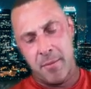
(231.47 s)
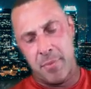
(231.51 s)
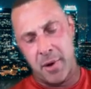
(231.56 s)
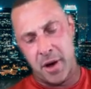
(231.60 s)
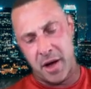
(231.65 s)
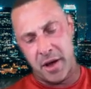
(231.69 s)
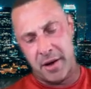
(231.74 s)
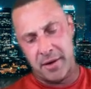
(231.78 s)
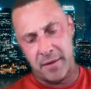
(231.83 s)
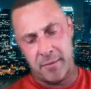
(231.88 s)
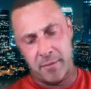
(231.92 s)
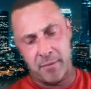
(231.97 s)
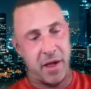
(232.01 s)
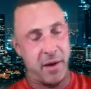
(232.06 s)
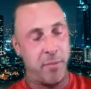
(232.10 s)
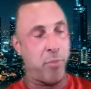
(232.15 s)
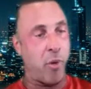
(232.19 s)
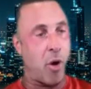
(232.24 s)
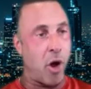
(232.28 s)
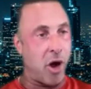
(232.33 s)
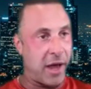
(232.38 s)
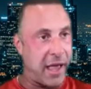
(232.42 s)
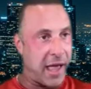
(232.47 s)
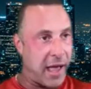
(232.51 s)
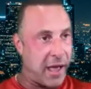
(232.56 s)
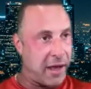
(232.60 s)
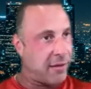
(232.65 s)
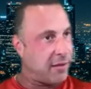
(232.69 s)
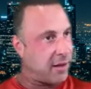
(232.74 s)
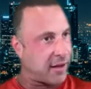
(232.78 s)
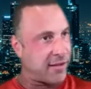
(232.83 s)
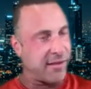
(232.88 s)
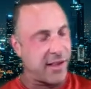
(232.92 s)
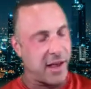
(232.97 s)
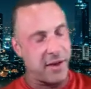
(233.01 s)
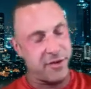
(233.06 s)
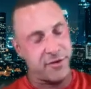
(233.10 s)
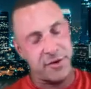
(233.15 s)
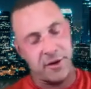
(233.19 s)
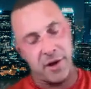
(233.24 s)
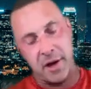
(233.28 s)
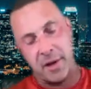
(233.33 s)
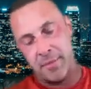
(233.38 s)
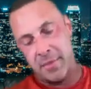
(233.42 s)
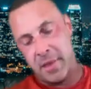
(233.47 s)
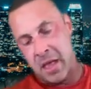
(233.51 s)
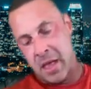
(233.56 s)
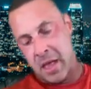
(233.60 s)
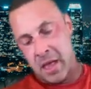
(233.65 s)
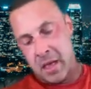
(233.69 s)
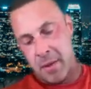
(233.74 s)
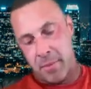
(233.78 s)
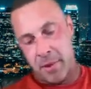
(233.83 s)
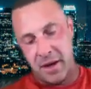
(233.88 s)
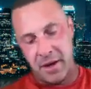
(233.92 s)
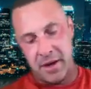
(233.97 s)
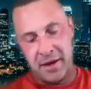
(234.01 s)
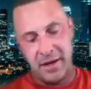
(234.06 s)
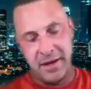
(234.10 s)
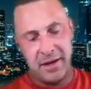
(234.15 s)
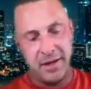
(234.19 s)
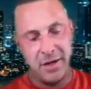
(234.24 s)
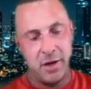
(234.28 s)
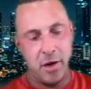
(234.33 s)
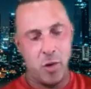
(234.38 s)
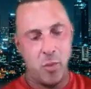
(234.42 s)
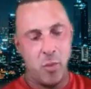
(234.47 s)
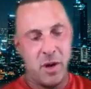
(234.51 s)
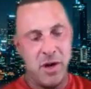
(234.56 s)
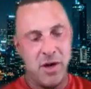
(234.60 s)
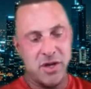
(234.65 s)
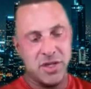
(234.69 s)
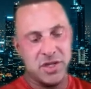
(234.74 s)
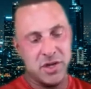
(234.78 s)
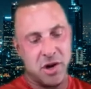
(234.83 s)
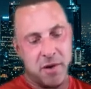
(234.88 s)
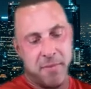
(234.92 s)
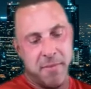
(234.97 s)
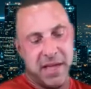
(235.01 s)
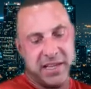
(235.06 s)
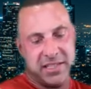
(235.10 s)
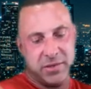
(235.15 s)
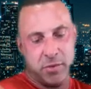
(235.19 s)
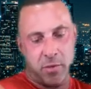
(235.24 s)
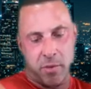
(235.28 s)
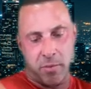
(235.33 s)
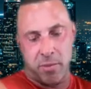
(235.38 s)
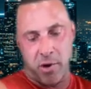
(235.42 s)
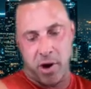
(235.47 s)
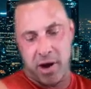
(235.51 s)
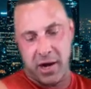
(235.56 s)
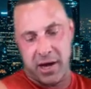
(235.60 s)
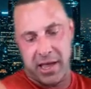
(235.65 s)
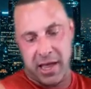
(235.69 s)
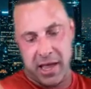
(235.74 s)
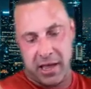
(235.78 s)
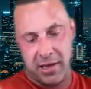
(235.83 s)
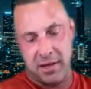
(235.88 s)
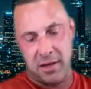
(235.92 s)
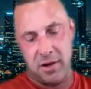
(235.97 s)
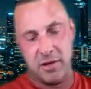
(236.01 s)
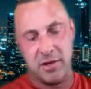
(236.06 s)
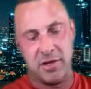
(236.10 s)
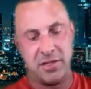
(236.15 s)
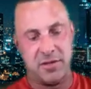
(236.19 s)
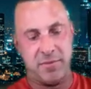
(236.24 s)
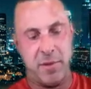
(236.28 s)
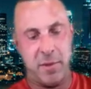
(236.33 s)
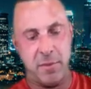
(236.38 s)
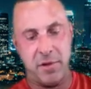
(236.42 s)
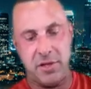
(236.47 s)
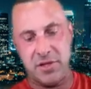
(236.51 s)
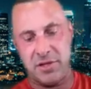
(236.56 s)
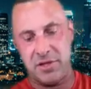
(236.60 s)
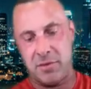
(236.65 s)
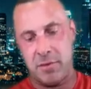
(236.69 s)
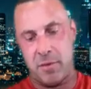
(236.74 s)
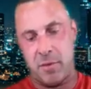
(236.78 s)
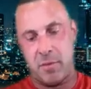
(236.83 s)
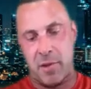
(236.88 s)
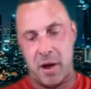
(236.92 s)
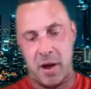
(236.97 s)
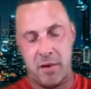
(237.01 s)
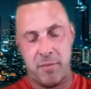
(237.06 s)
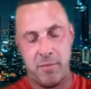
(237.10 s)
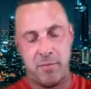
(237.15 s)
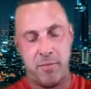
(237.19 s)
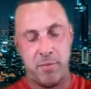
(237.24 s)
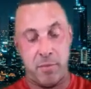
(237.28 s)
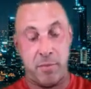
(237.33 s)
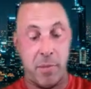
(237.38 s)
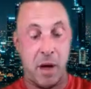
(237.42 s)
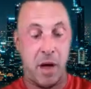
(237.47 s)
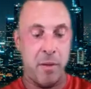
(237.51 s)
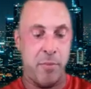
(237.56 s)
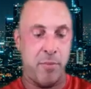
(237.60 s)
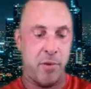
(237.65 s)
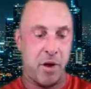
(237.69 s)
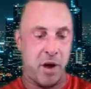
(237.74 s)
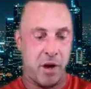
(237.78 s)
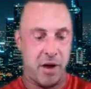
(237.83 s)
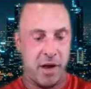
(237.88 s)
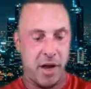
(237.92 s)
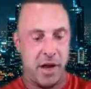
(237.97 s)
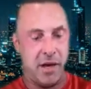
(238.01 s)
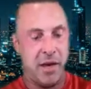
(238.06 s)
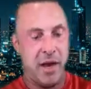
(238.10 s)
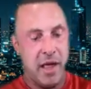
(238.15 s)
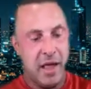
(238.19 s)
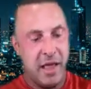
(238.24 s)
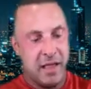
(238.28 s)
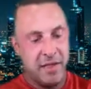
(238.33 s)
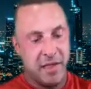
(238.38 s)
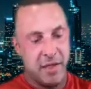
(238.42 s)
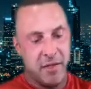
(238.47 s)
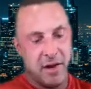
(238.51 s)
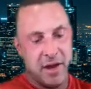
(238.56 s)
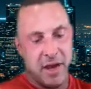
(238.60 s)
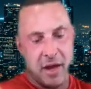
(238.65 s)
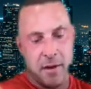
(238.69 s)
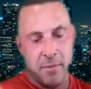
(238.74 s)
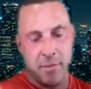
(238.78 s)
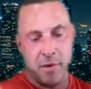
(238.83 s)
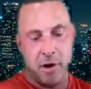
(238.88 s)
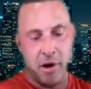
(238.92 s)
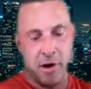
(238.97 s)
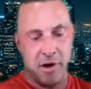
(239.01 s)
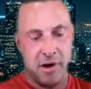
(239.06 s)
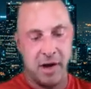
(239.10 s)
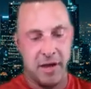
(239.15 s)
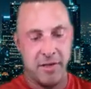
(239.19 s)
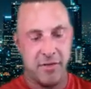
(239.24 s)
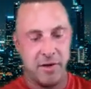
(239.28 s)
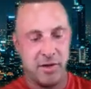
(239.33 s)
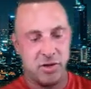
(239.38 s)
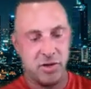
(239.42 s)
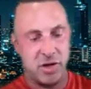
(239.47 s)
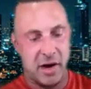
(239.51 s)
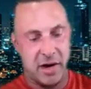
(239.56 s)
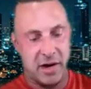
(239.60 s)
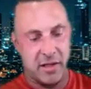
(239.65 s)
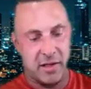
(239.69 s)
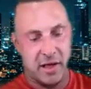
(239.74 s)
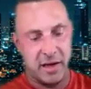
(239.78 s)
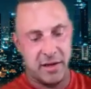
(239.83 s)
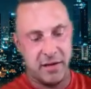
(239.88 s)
but like Bronkaid, I'll say it straight up. But you know when you start messing with Bronkaid, you know because people use it by by Bronkaid, then they're getting Bronkaid and they're trying to